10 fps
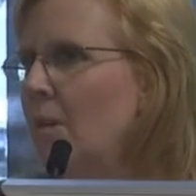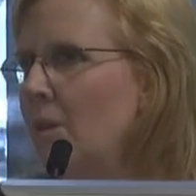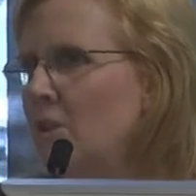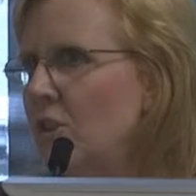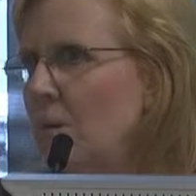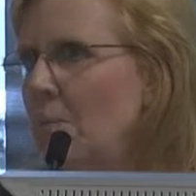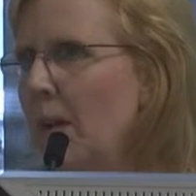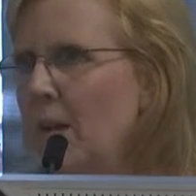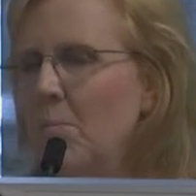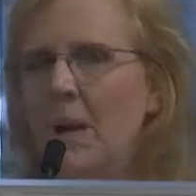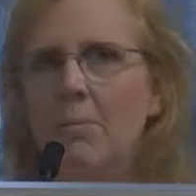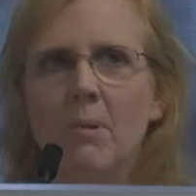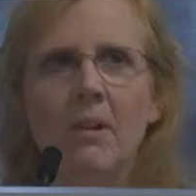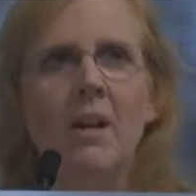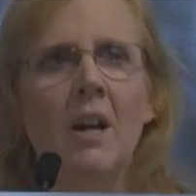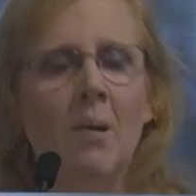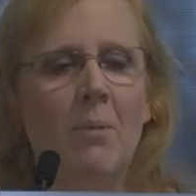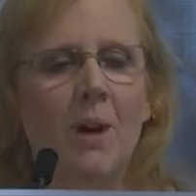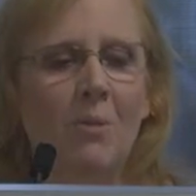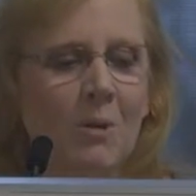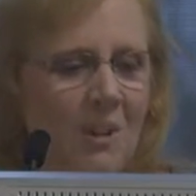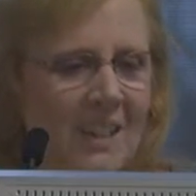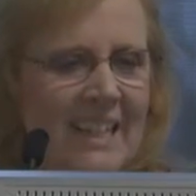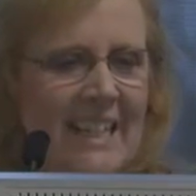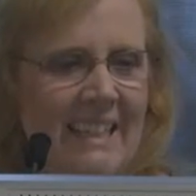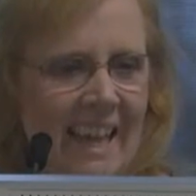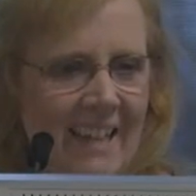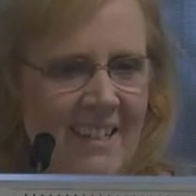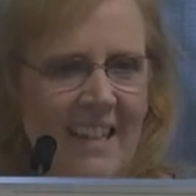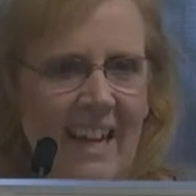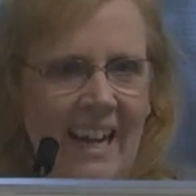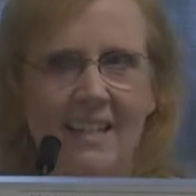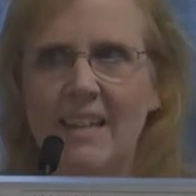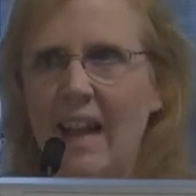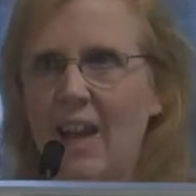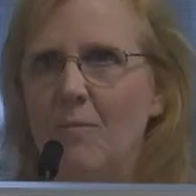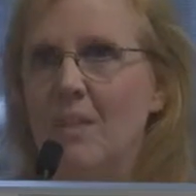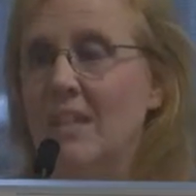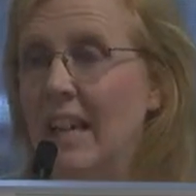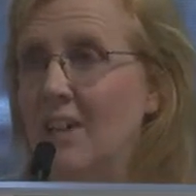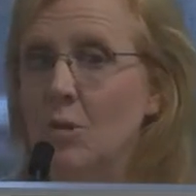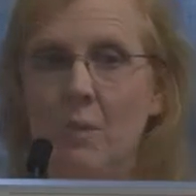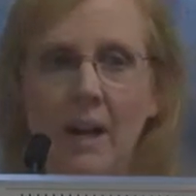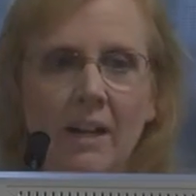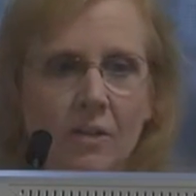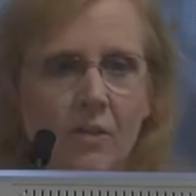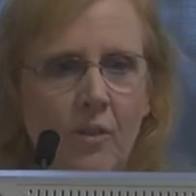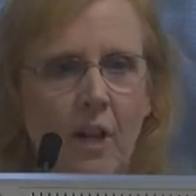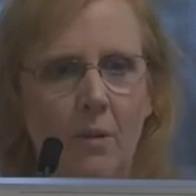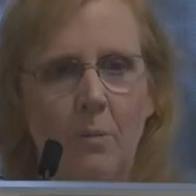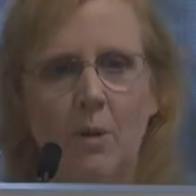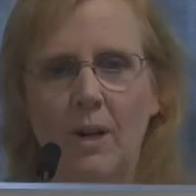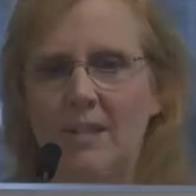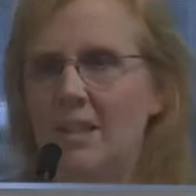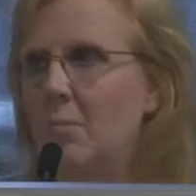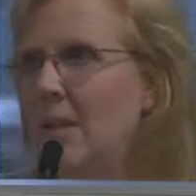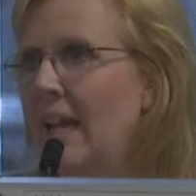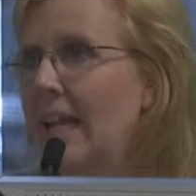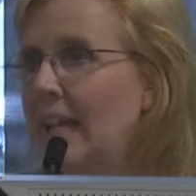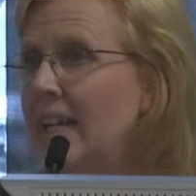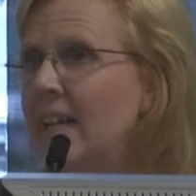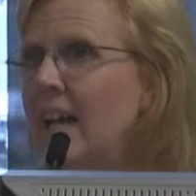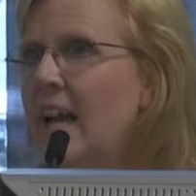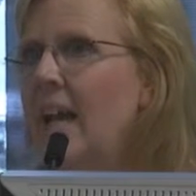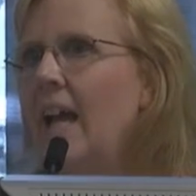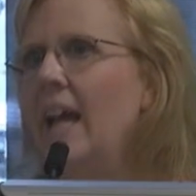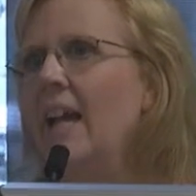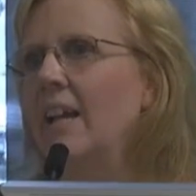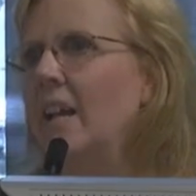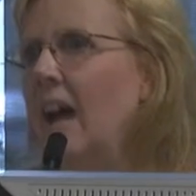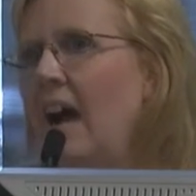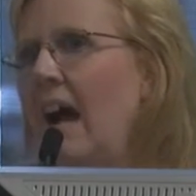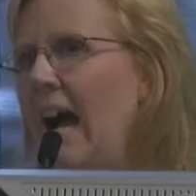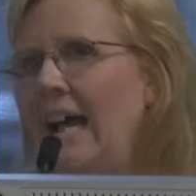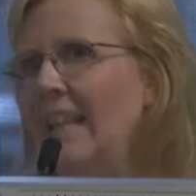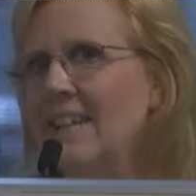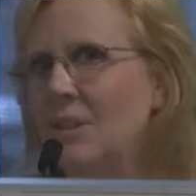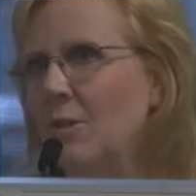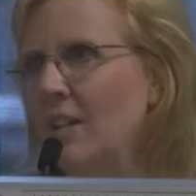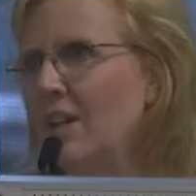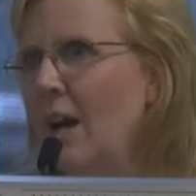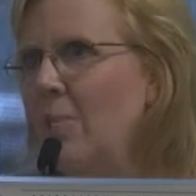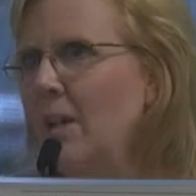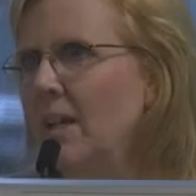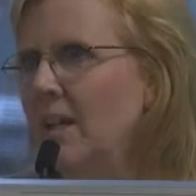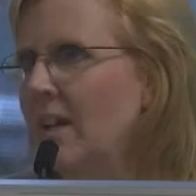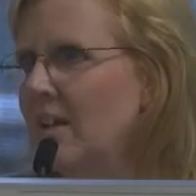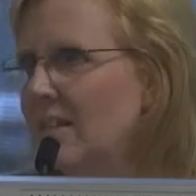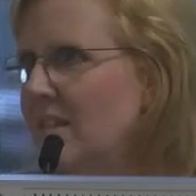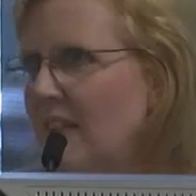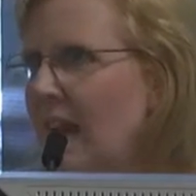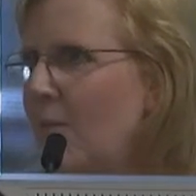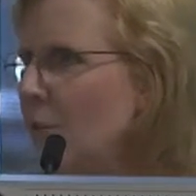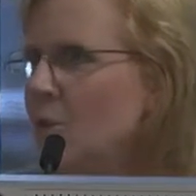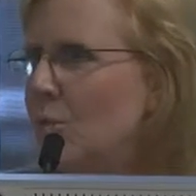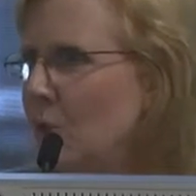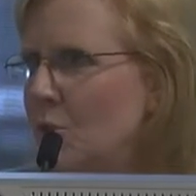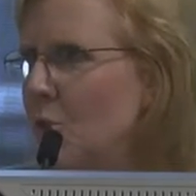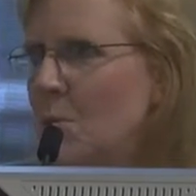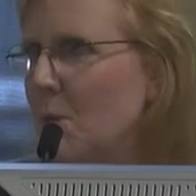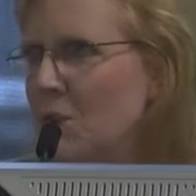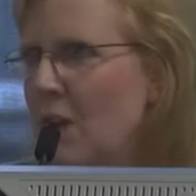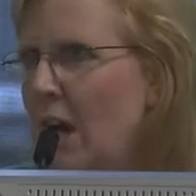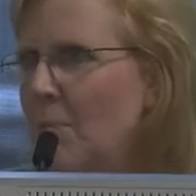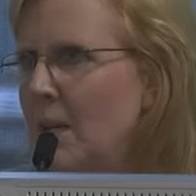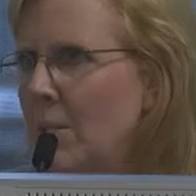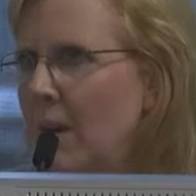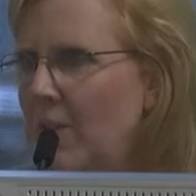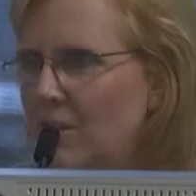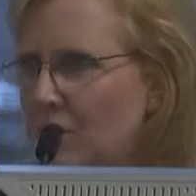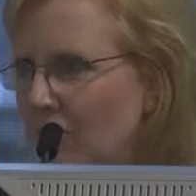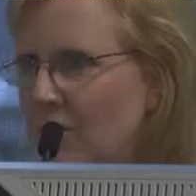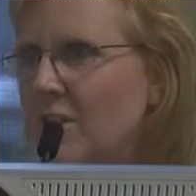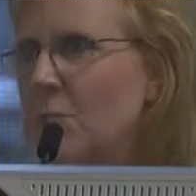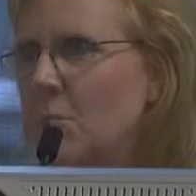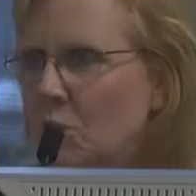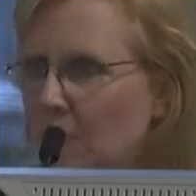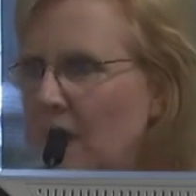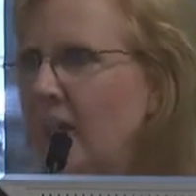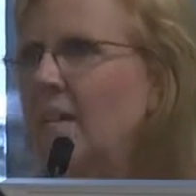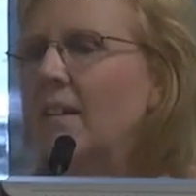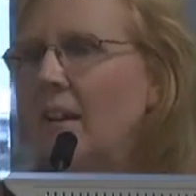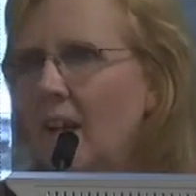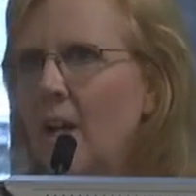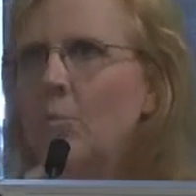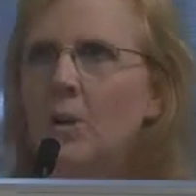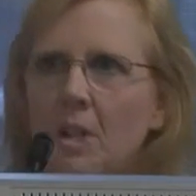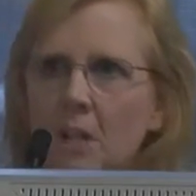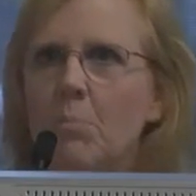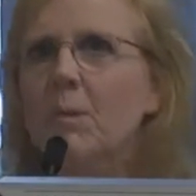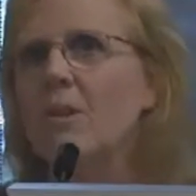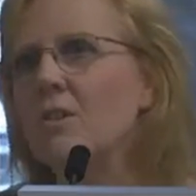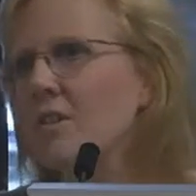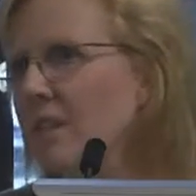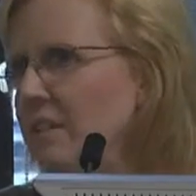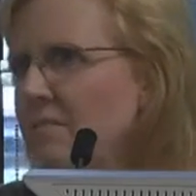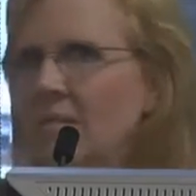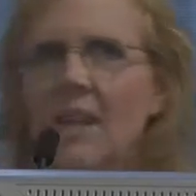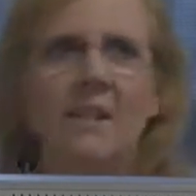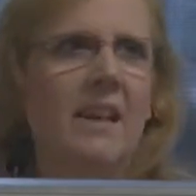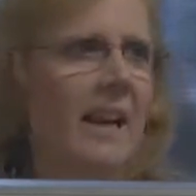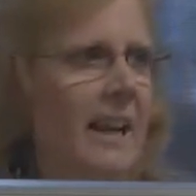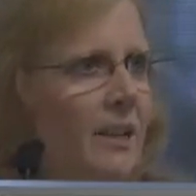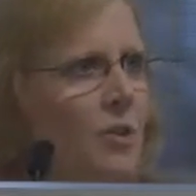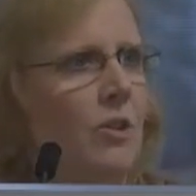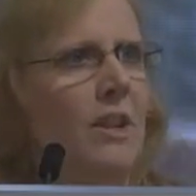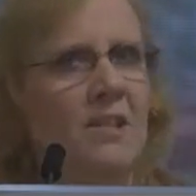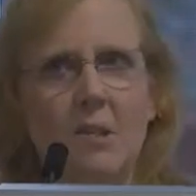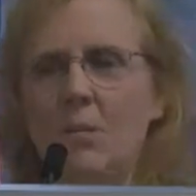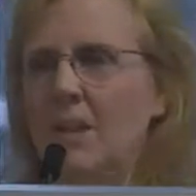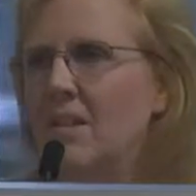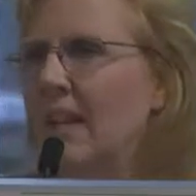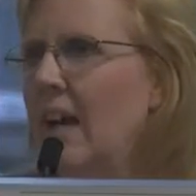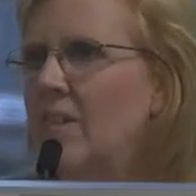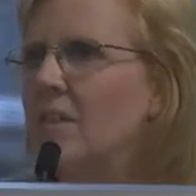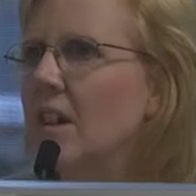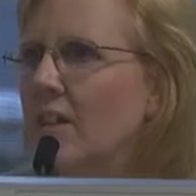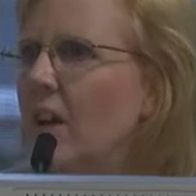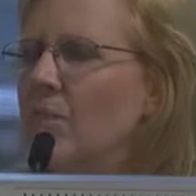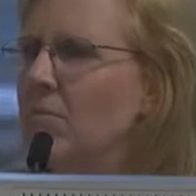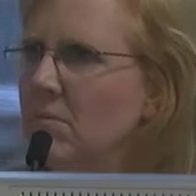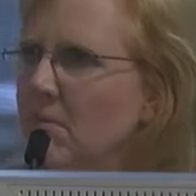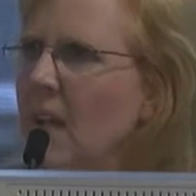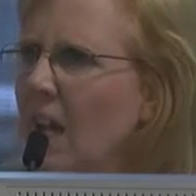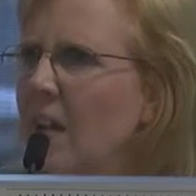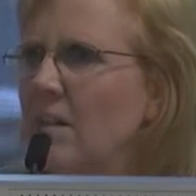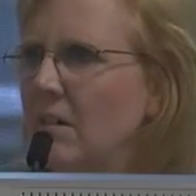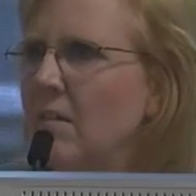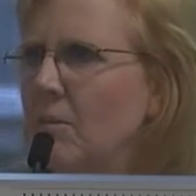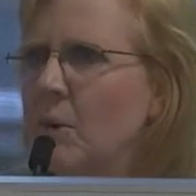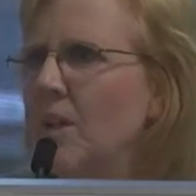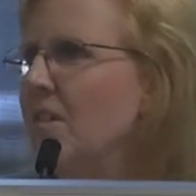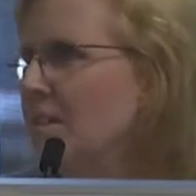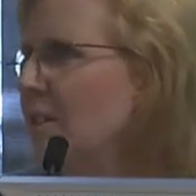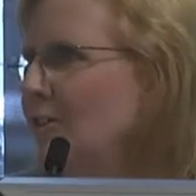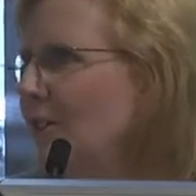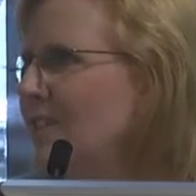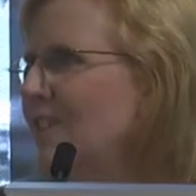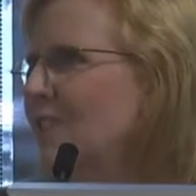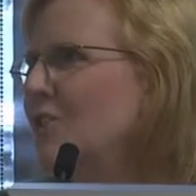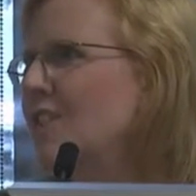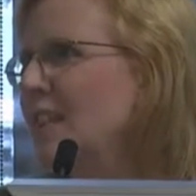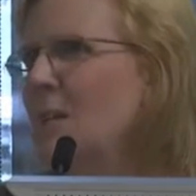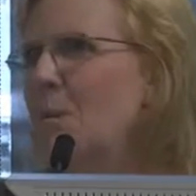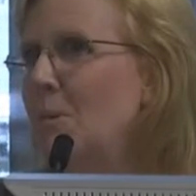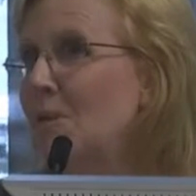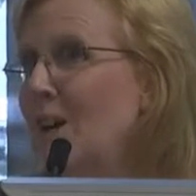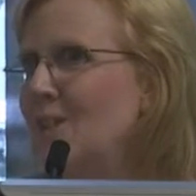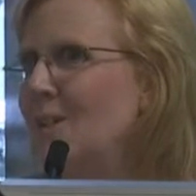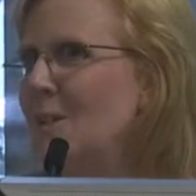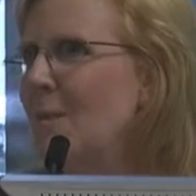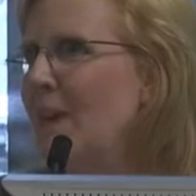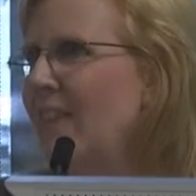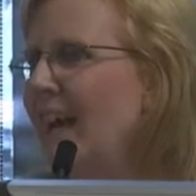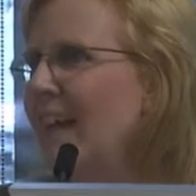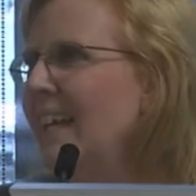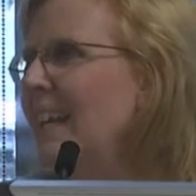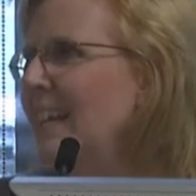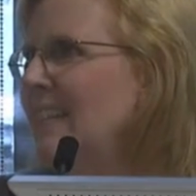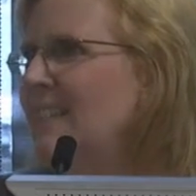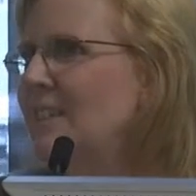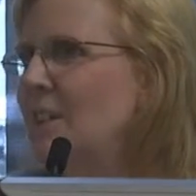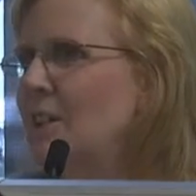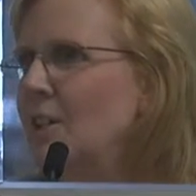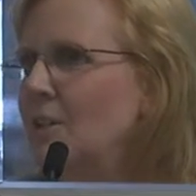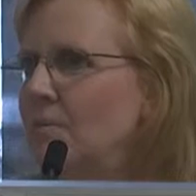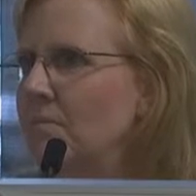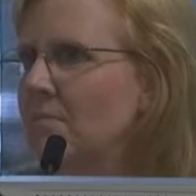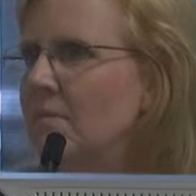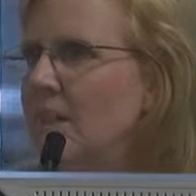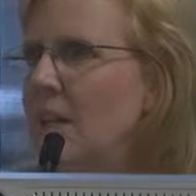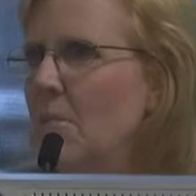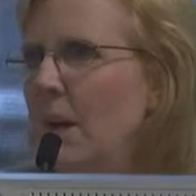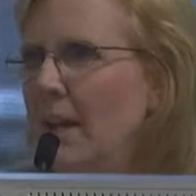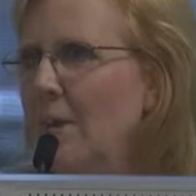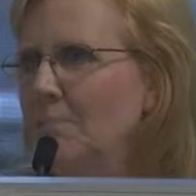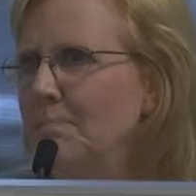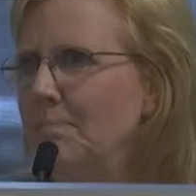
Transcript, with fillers: make sure you have a pen and paper. But we're really glad today to have Misty Aschenbach from Gray CPA Inc. And I think it's a great topic because when you told me your topic about the differences between bookkeepers and data entry and CPAs and accountants, I thought, yeah, what is the difference? So she's going to come up and talk to us about that. So come on up.